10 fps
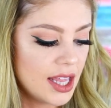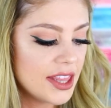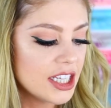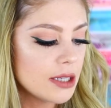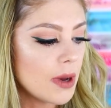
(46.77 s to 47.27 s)

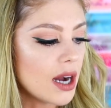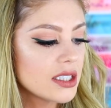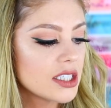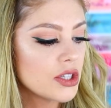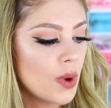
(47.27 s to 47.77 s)
This
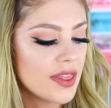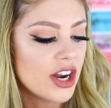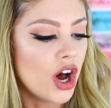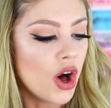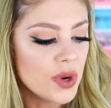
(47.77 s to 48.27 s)
box is the one
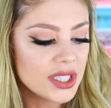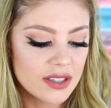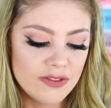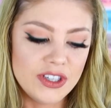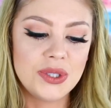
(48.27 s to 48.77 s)
that always
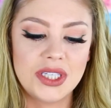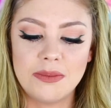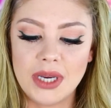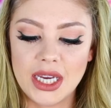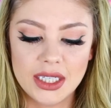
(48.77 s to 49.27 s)
confuses
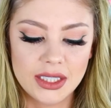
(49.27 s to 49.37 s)
me.